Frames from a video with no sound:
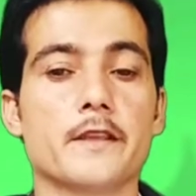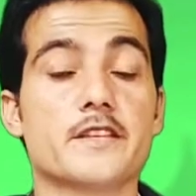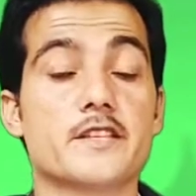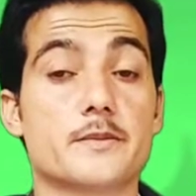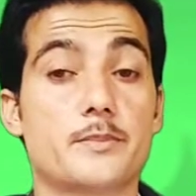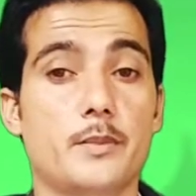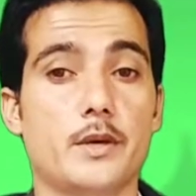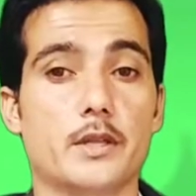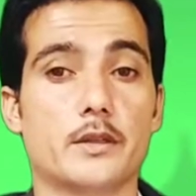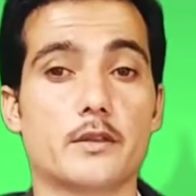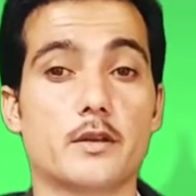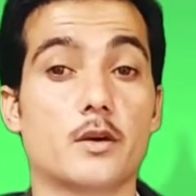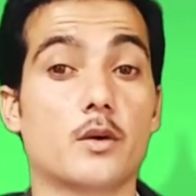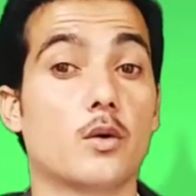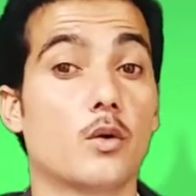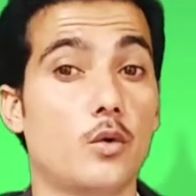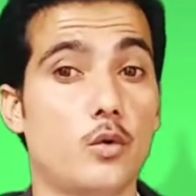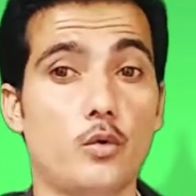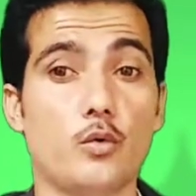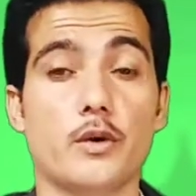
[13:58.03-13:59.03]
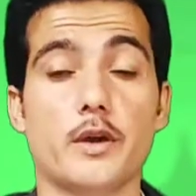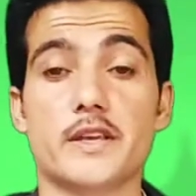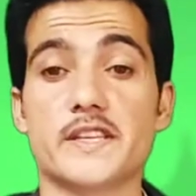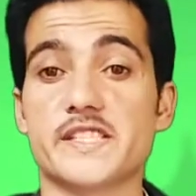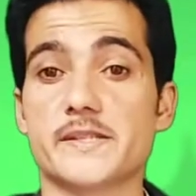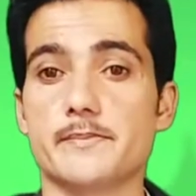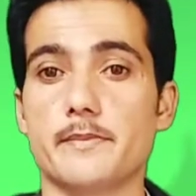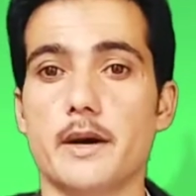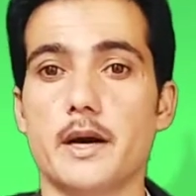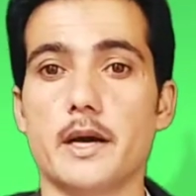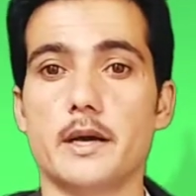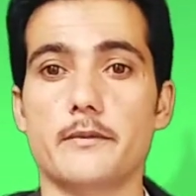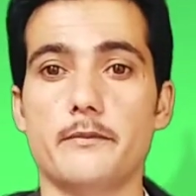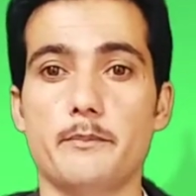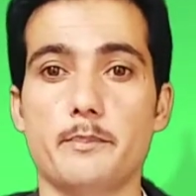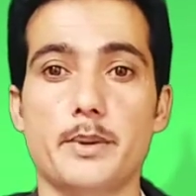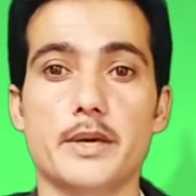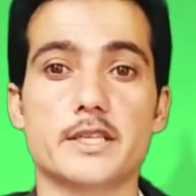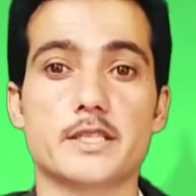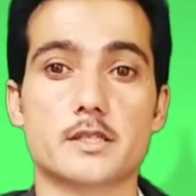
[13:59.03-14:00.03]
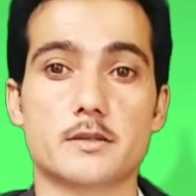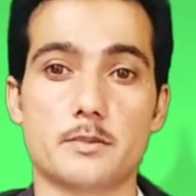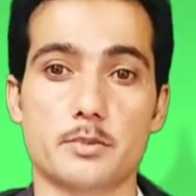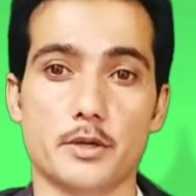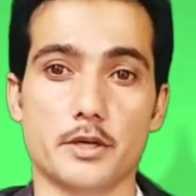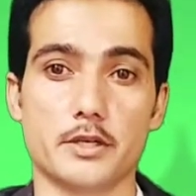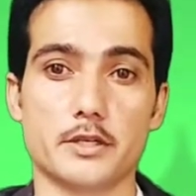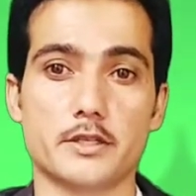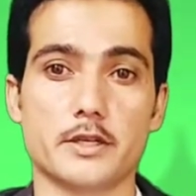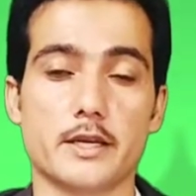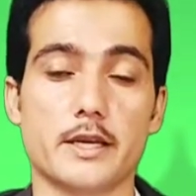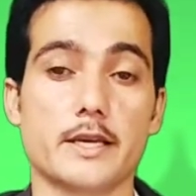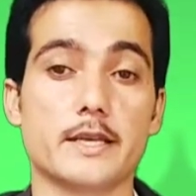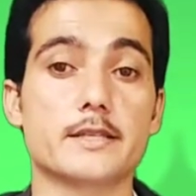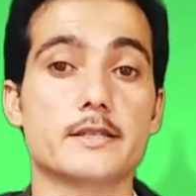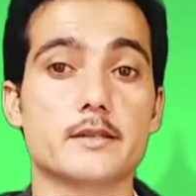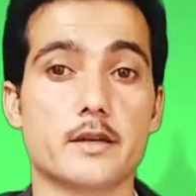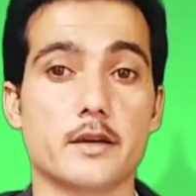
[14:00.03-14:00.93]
Smith, who is my best friend, is